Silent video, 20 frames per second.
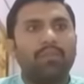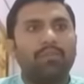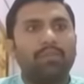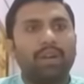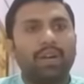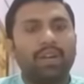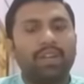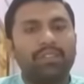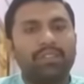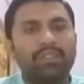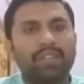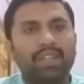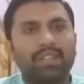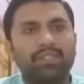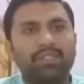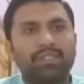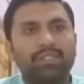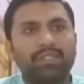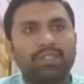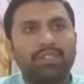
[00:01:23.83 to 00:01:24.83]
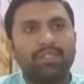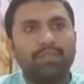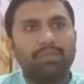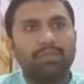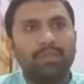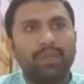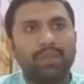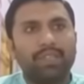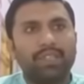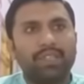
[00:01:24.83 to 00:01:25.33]
past tense,
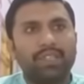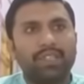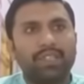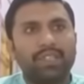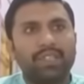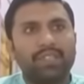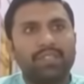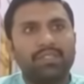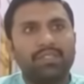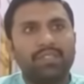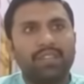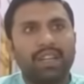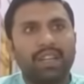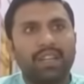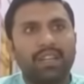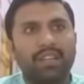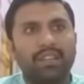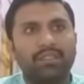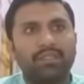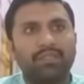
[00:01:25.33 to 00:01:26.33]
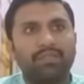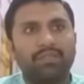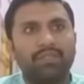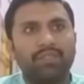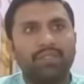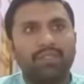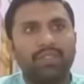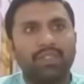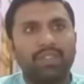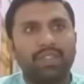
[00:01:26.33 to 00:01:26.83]
present tense, and
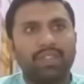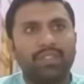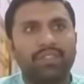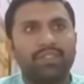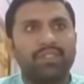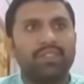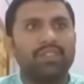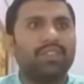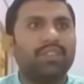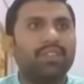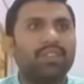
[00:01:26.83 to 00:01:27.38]
future tense.